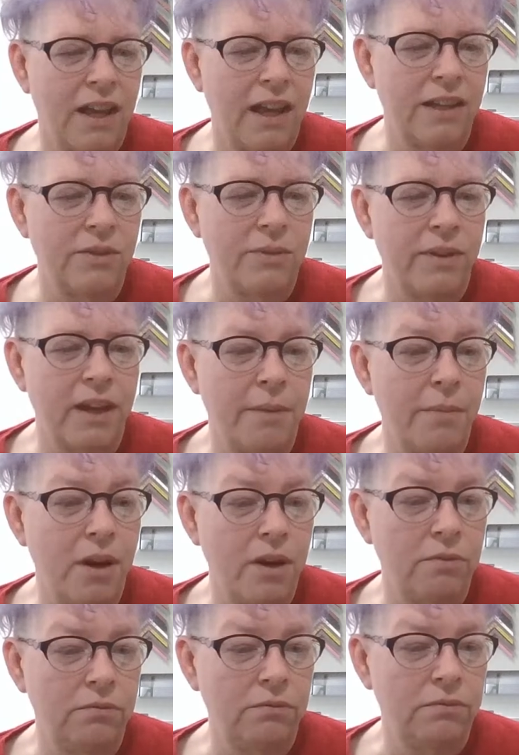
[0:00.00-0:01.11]
So come
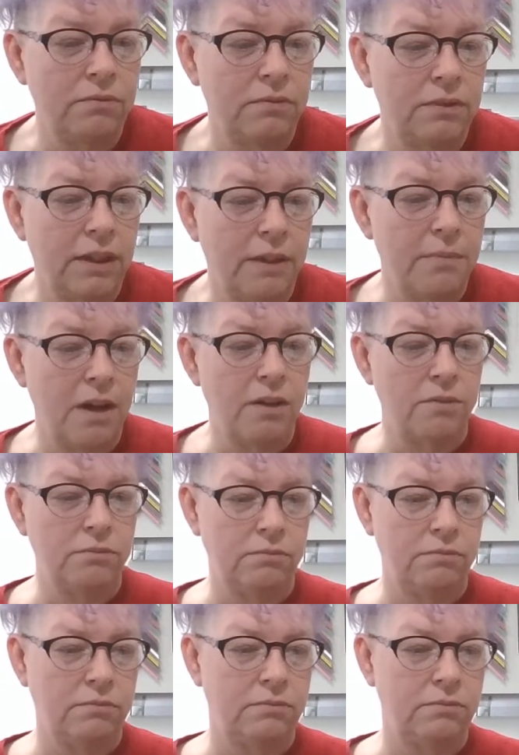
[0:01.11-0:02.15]
on, come on.